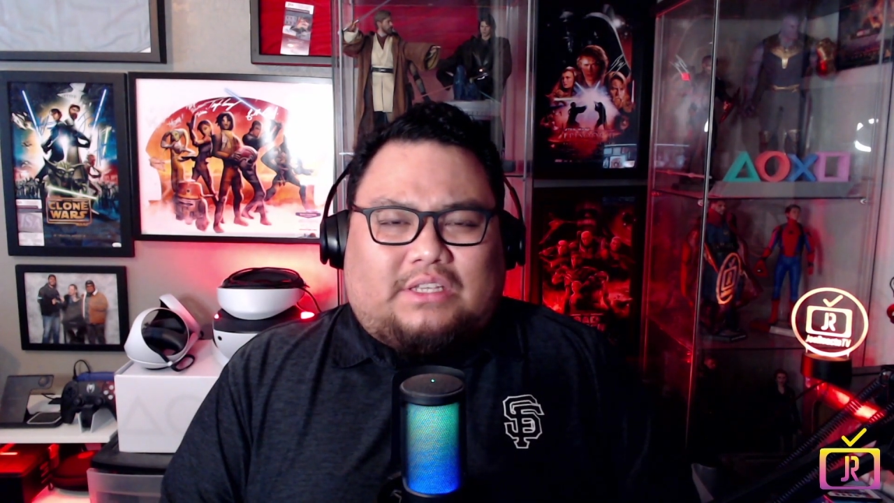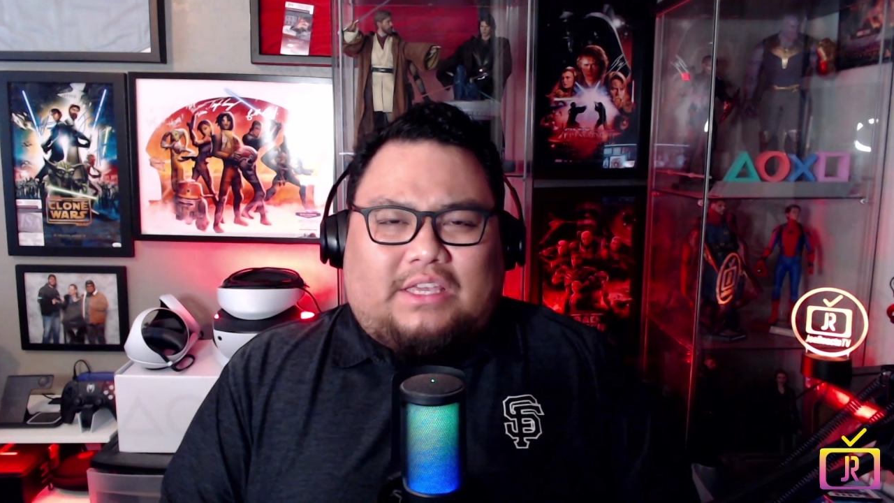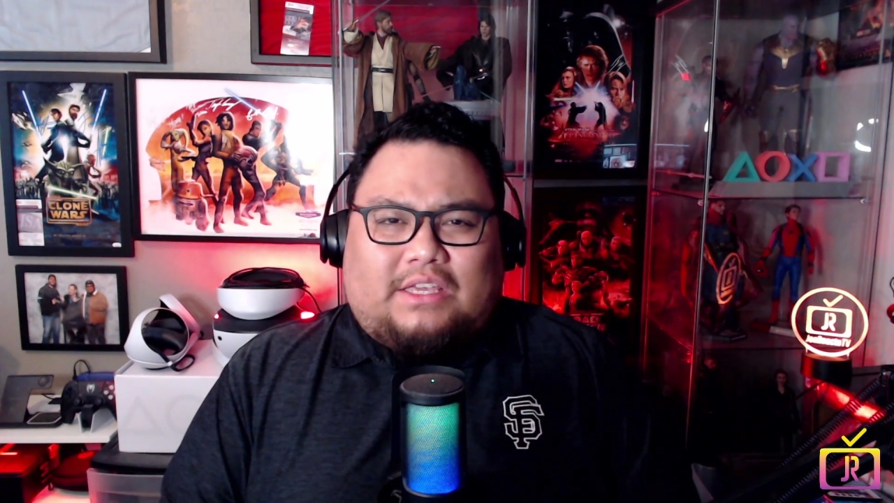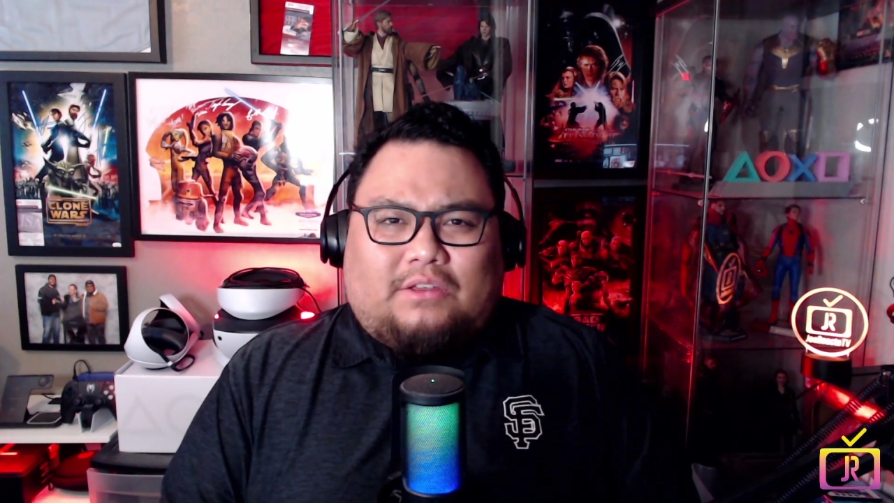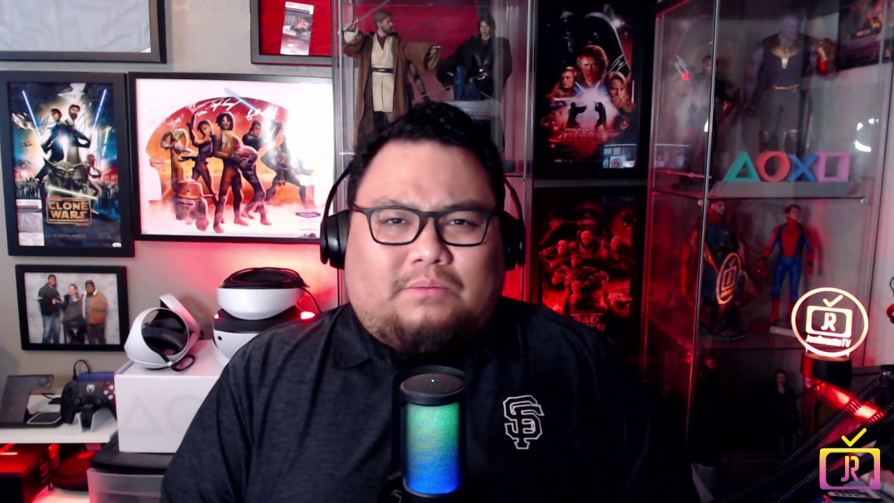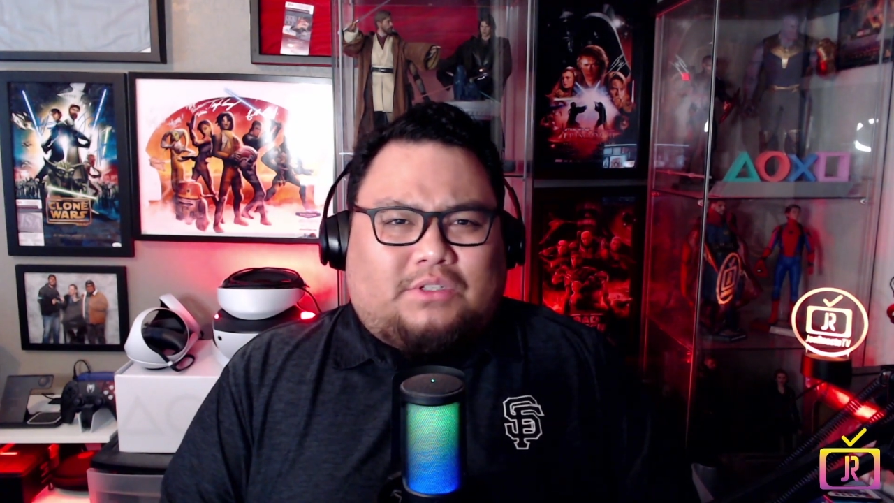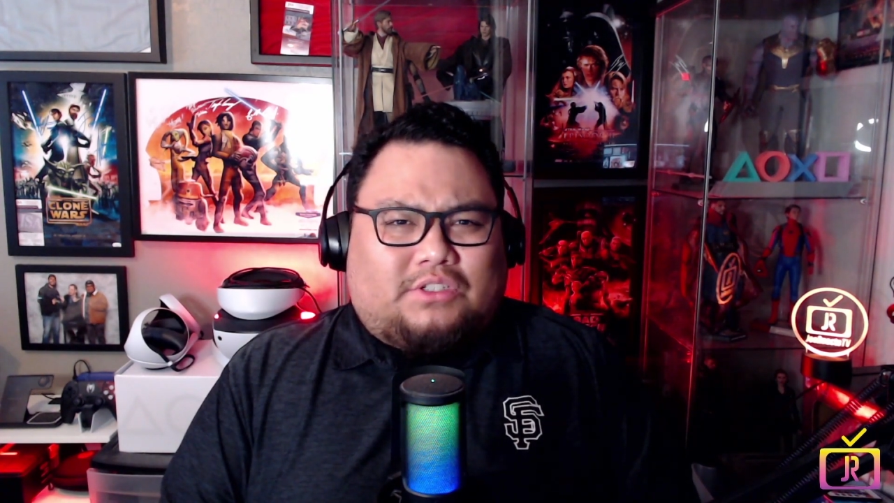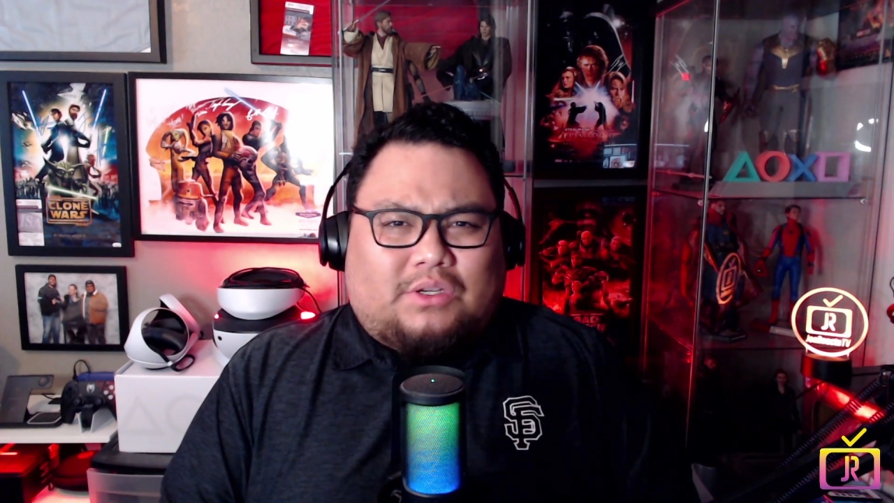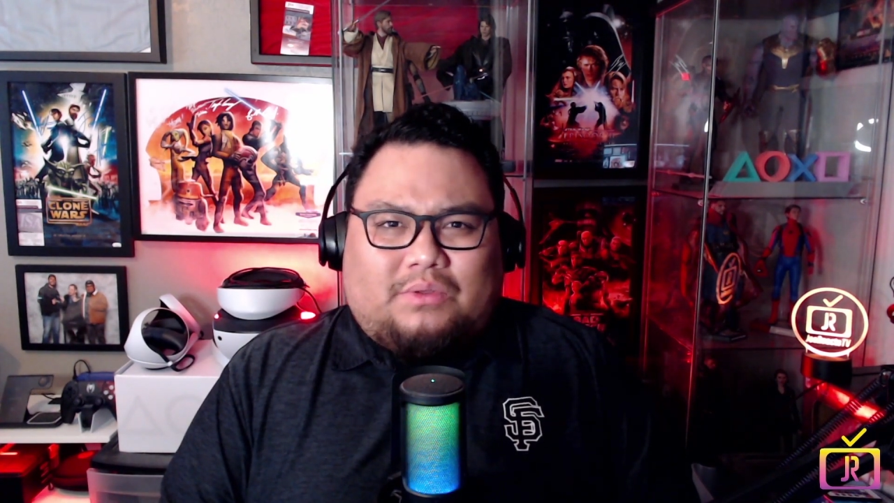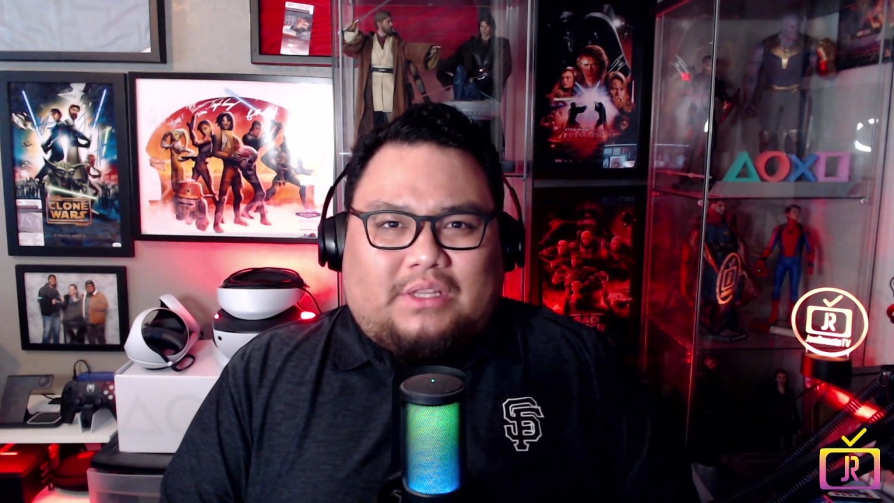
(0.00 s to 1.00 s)
kill
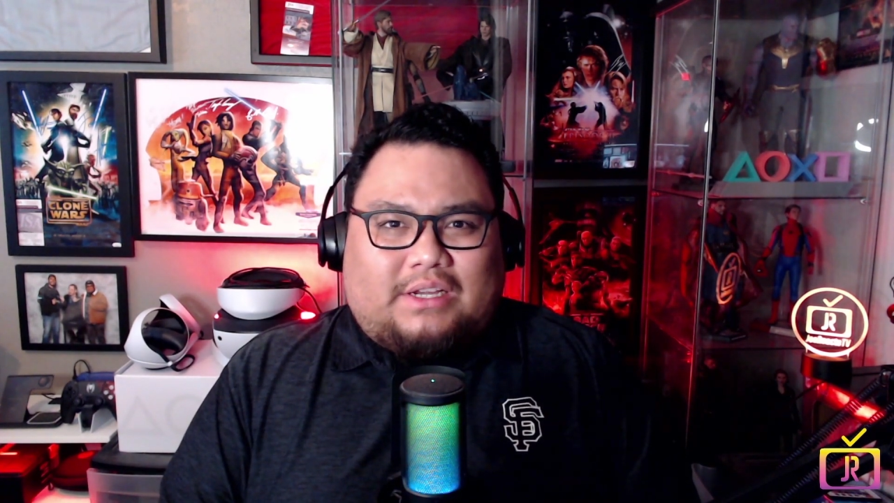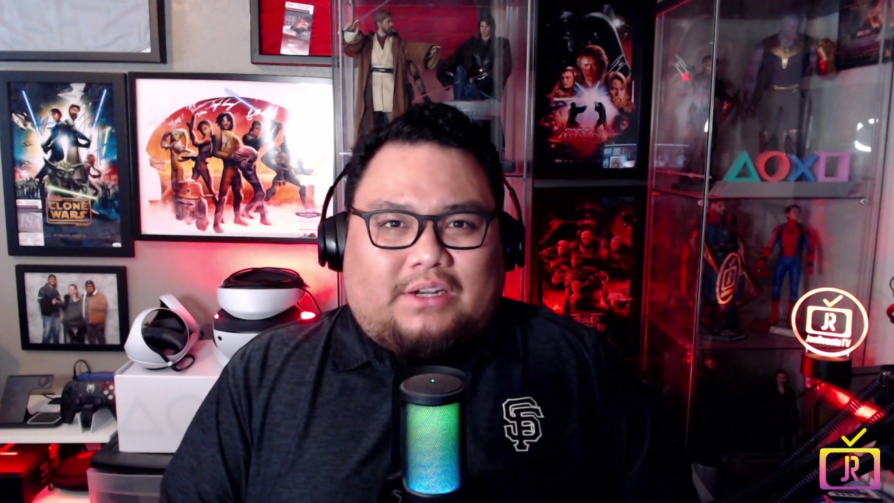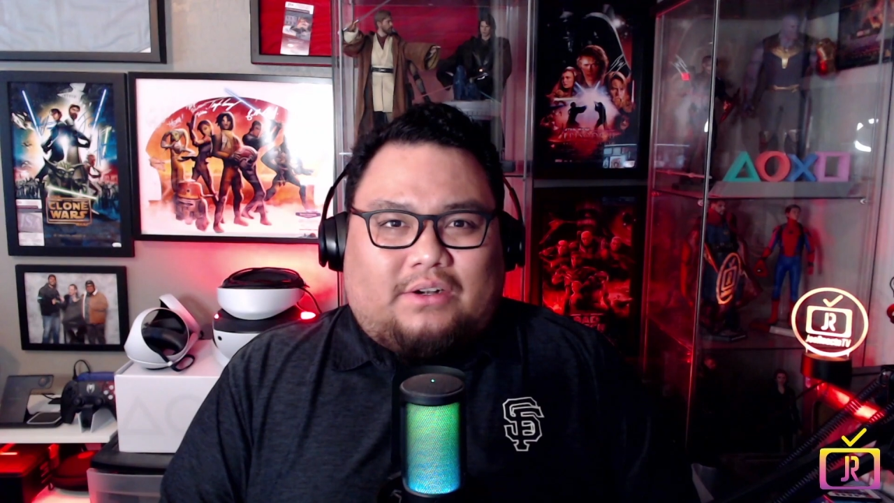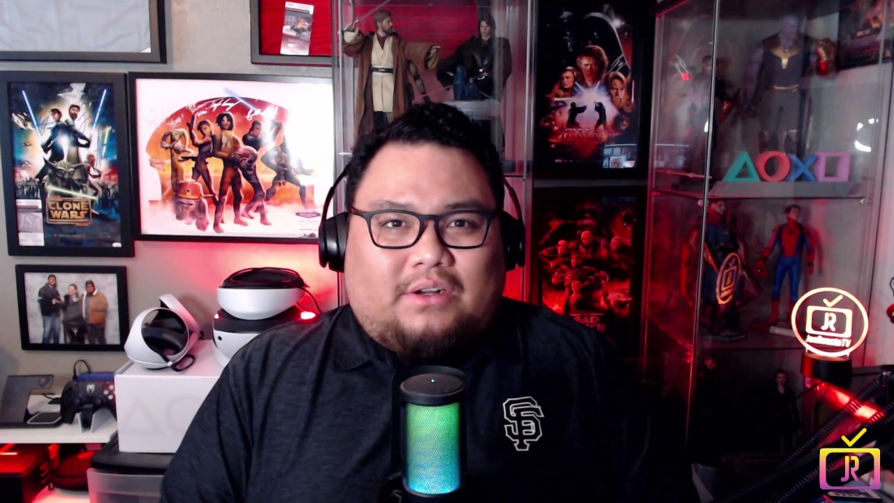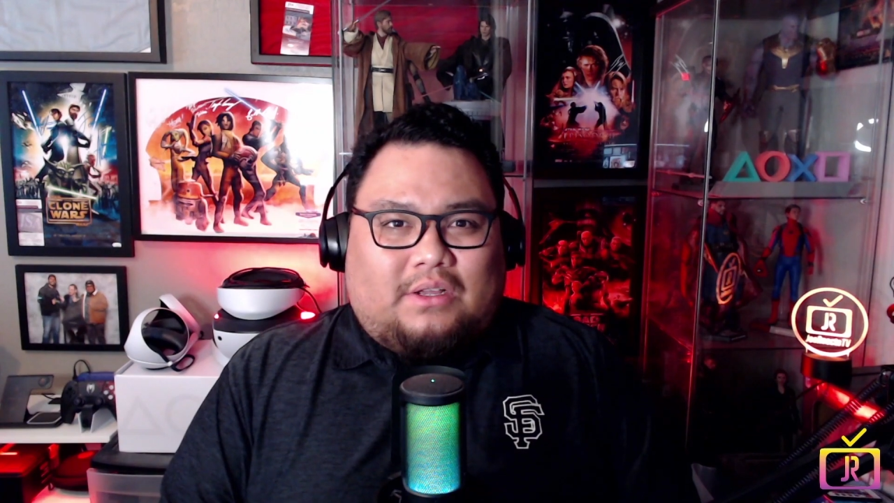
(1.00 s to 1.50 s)
Michonne there?